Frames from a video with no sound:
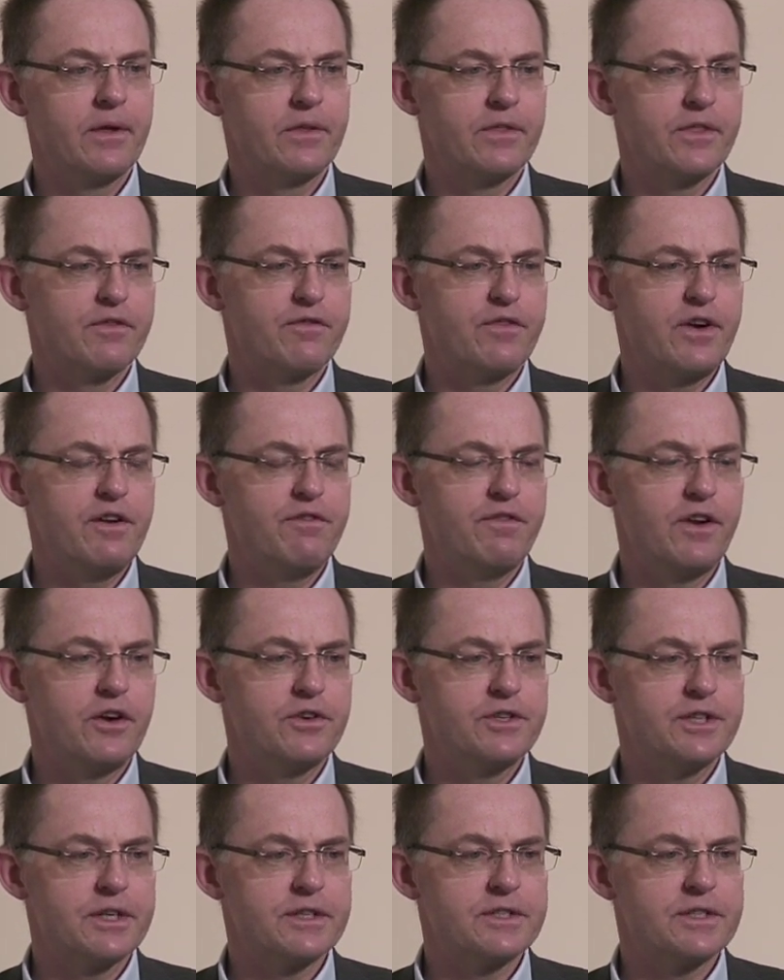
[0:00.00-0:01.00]
The
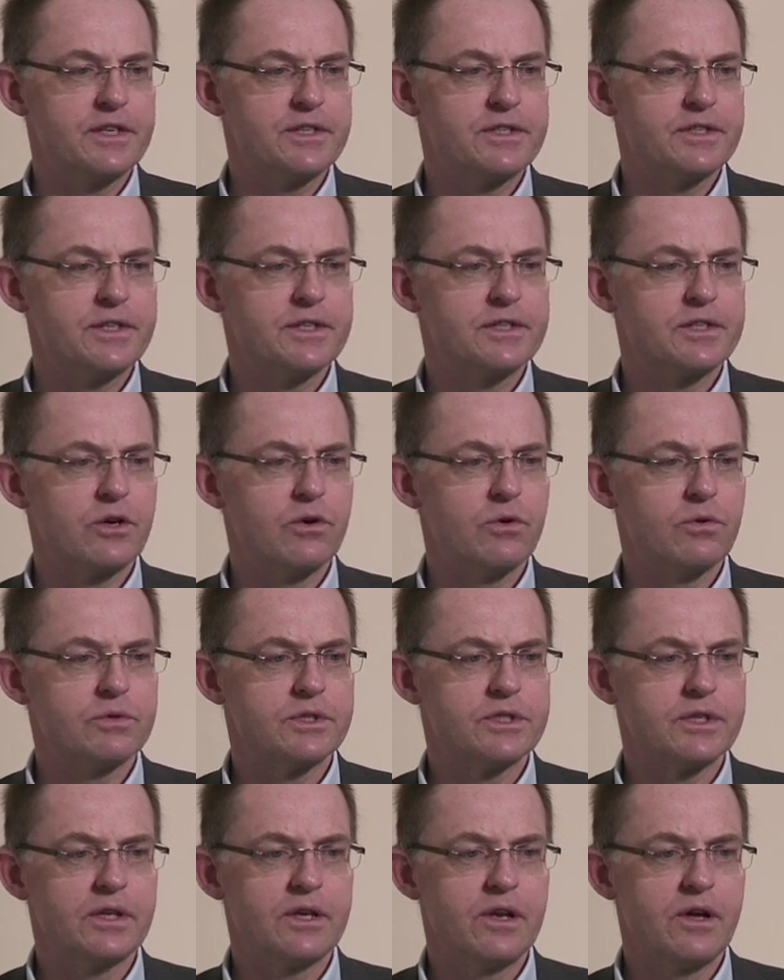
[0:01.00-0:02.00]
free-floating cyst has
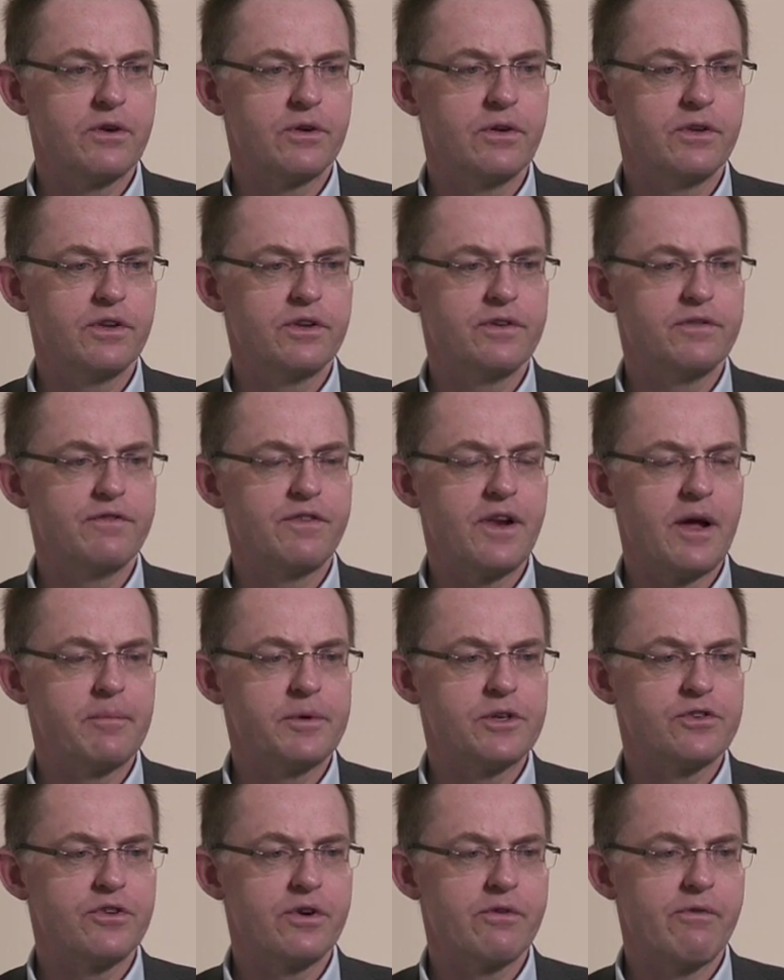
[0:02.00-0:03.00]
caused a local
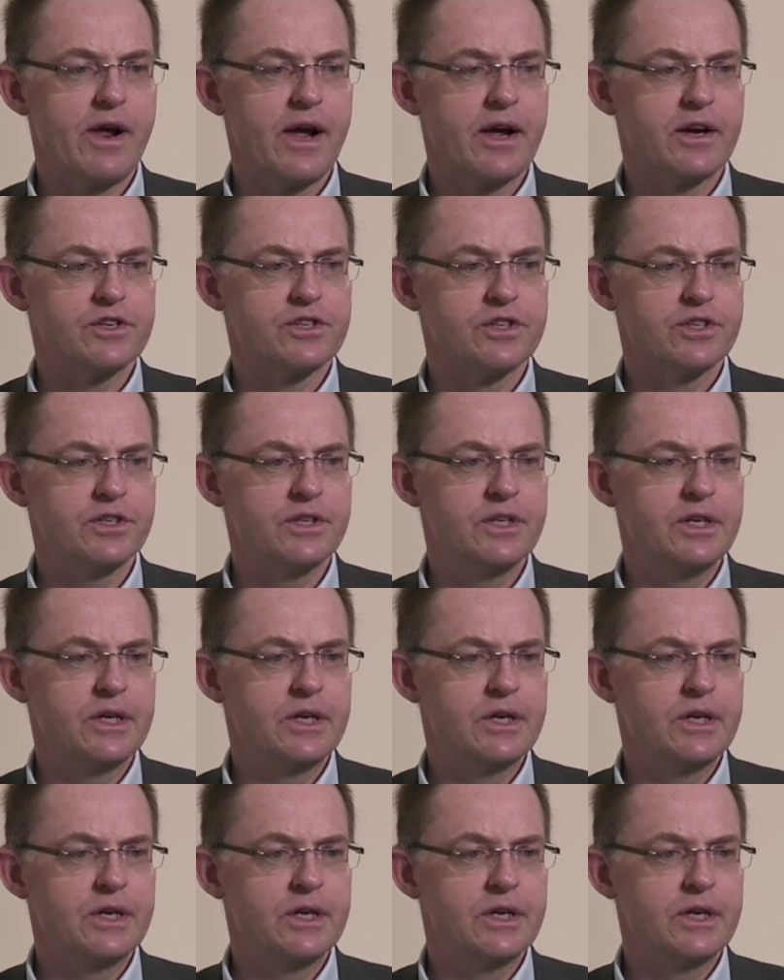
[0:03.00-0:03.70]
inflammatory reaction,